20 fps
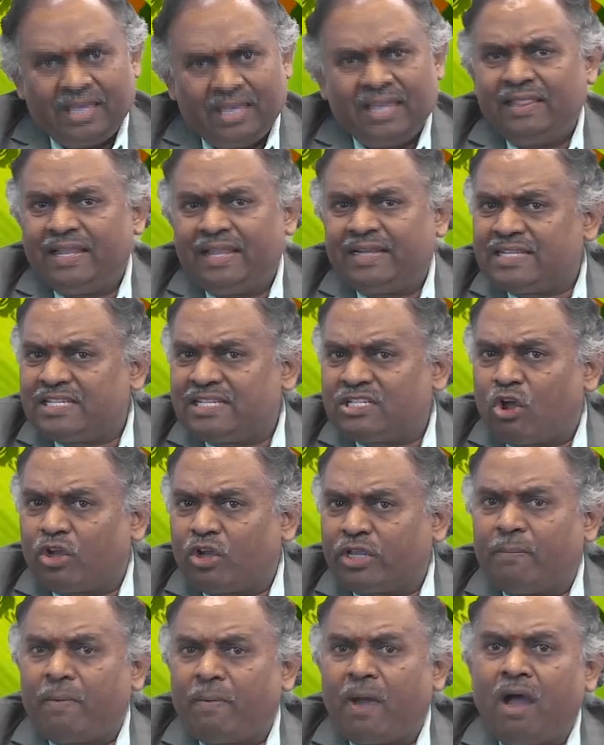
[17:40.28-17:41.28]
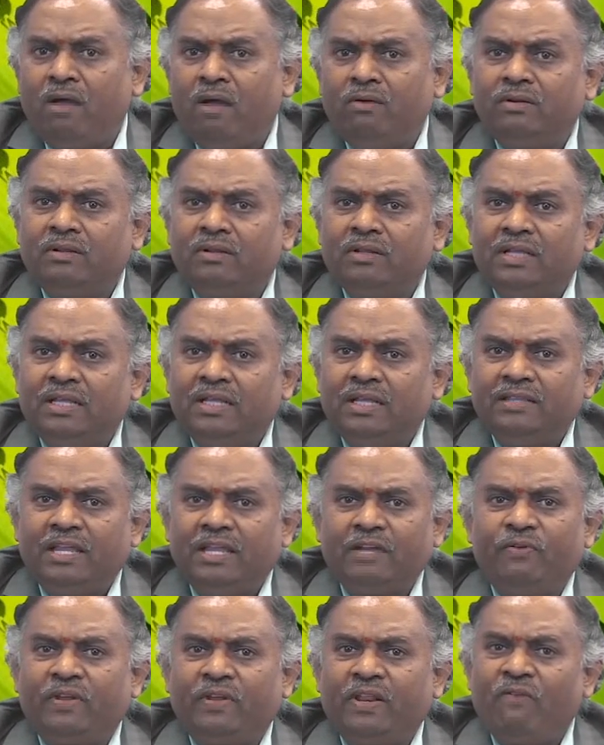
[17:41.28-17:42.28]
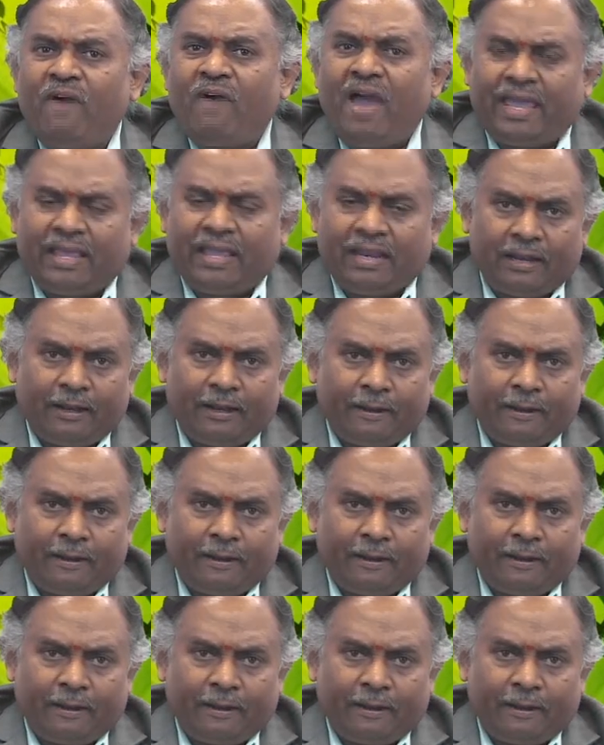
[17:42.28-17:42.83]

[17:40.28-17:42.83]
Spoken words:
Let us talk about that for a while.